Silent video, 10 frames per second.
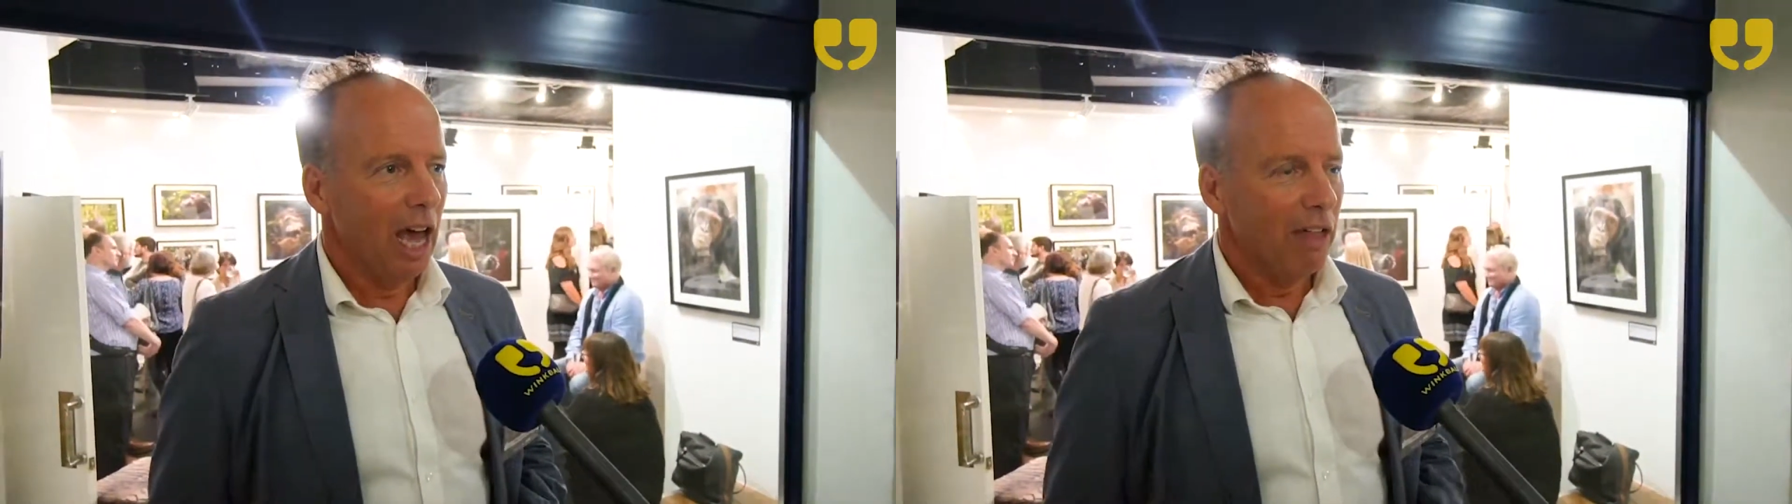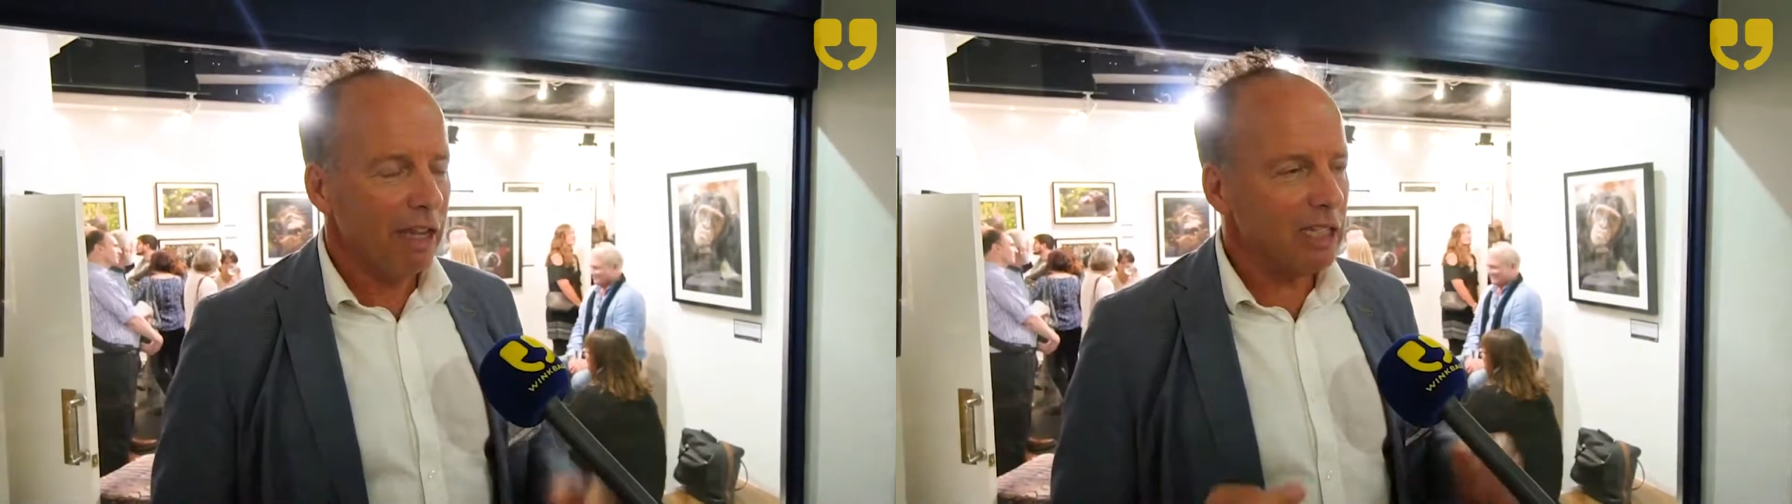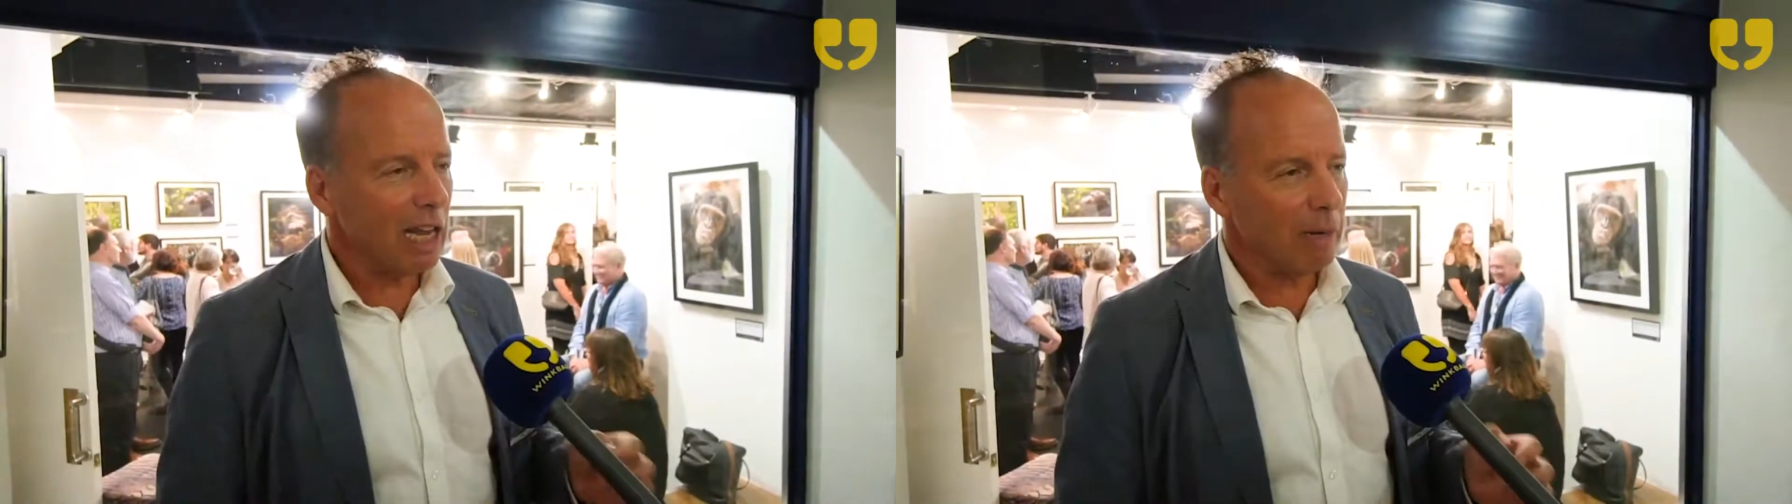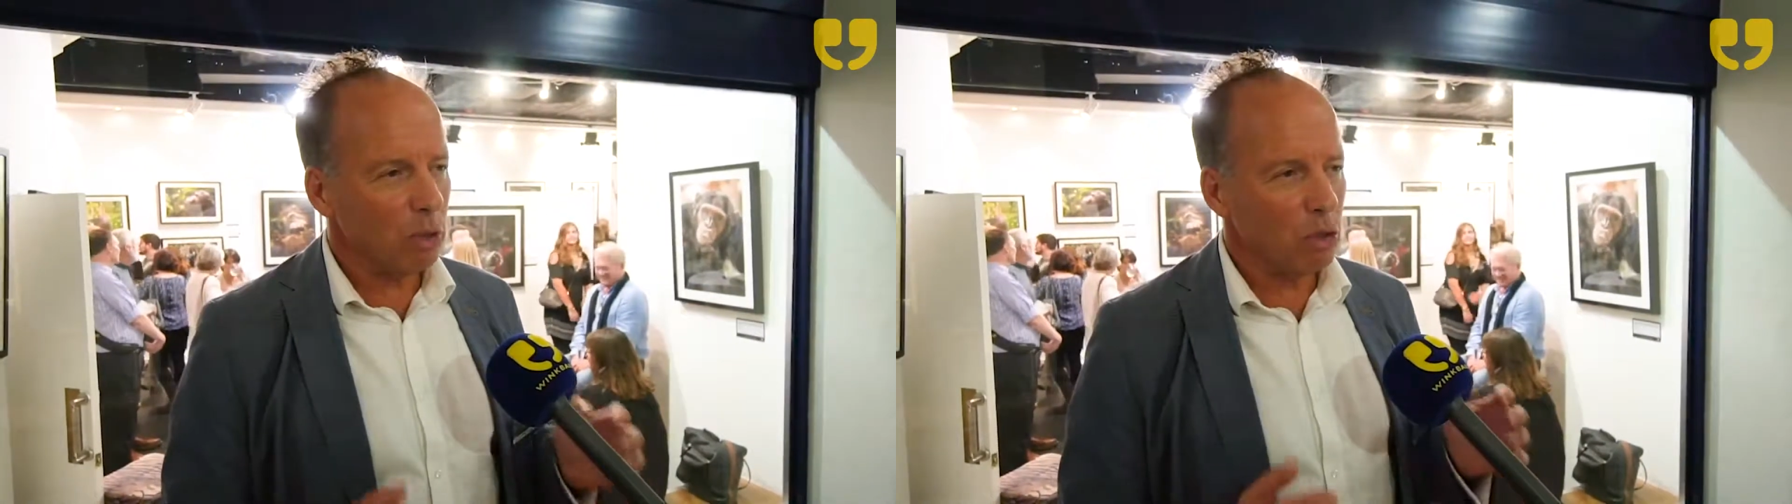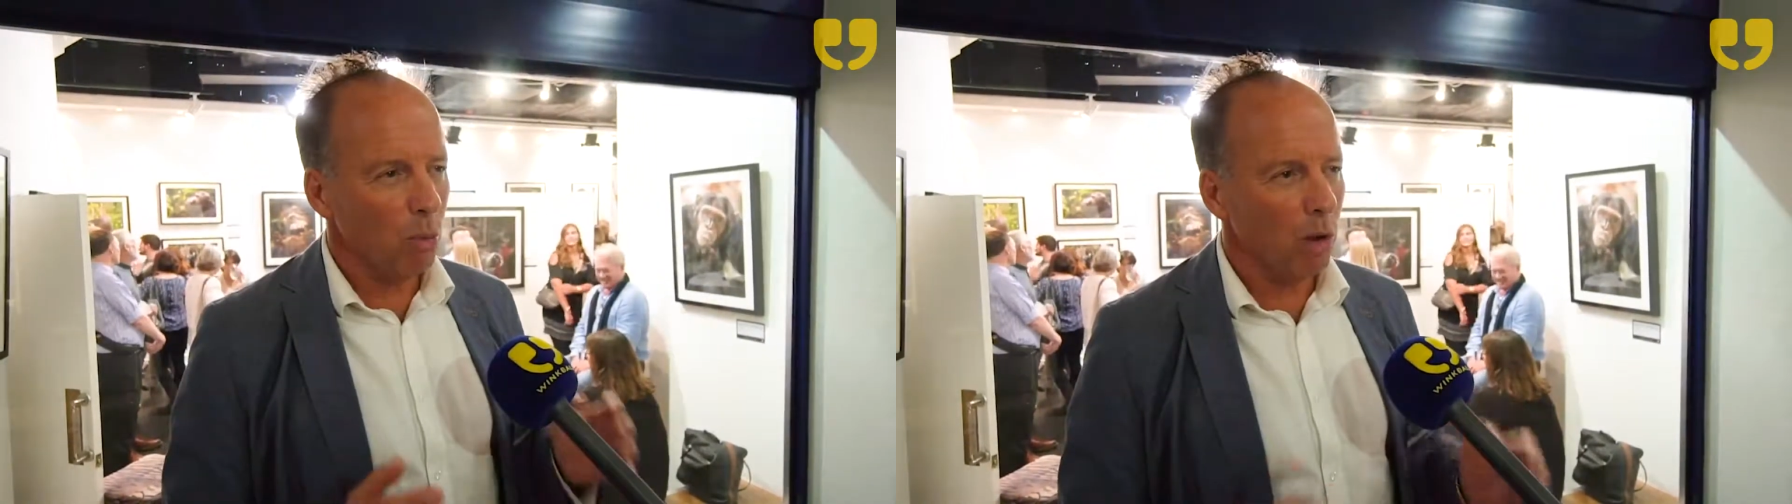these
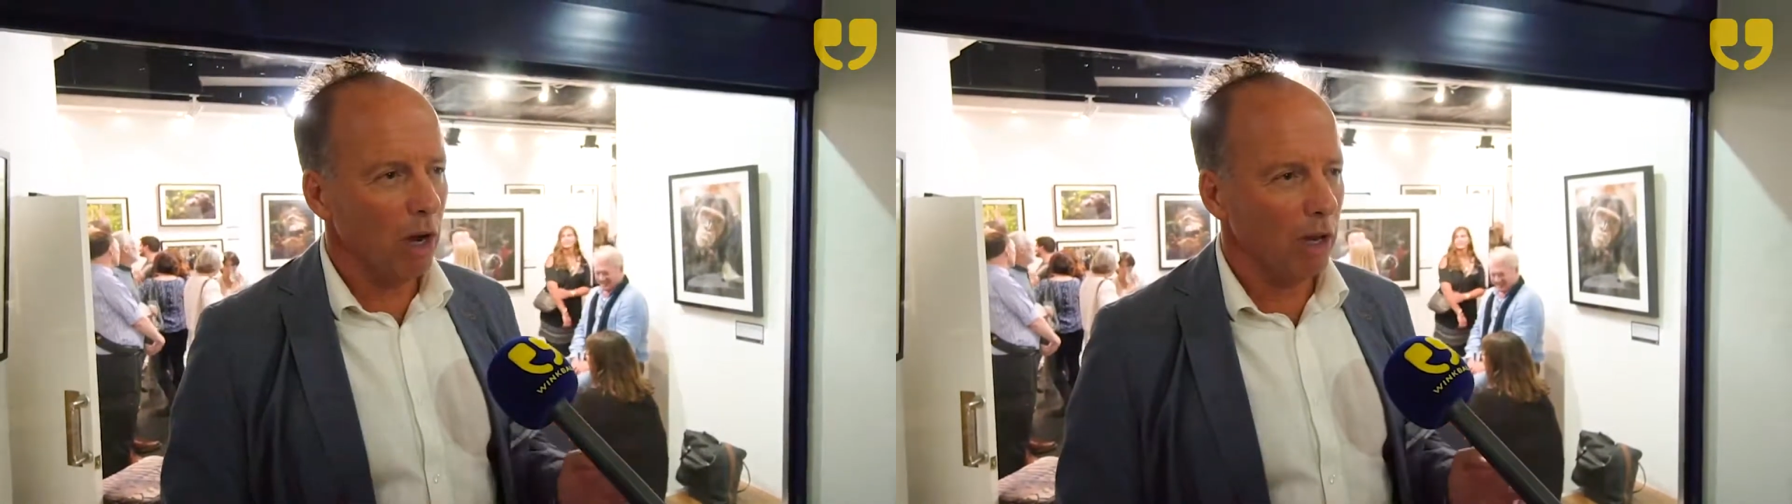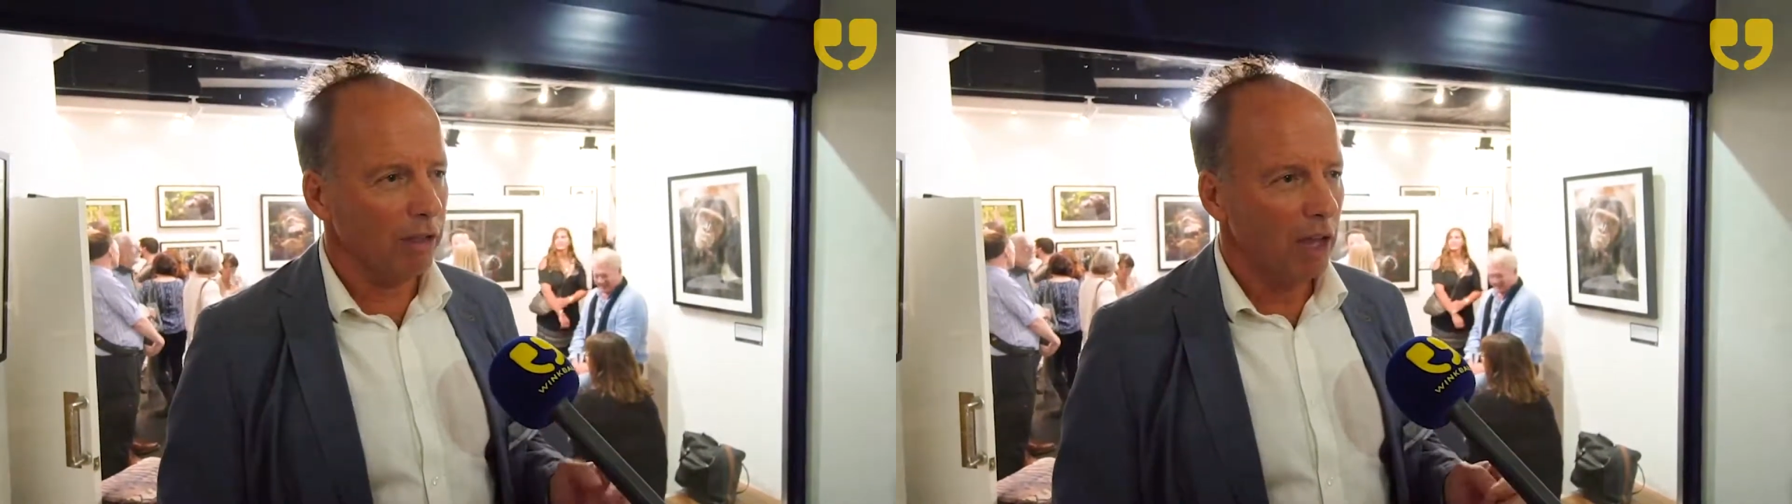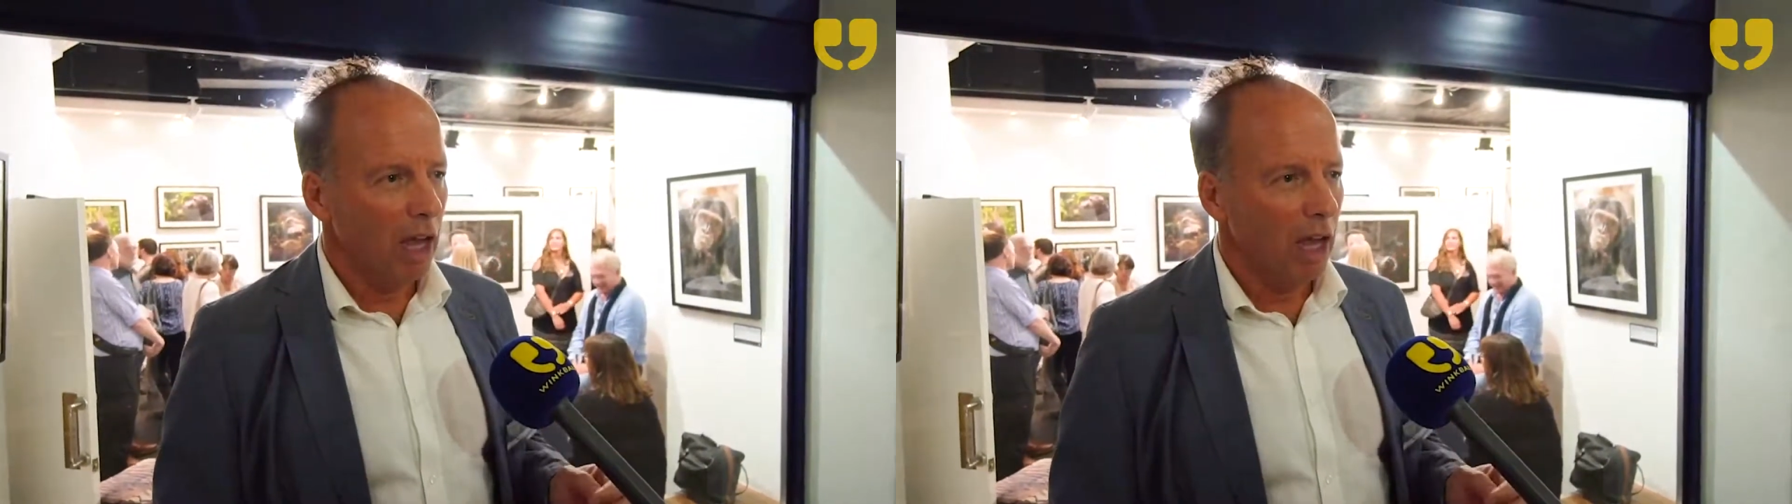animals are worth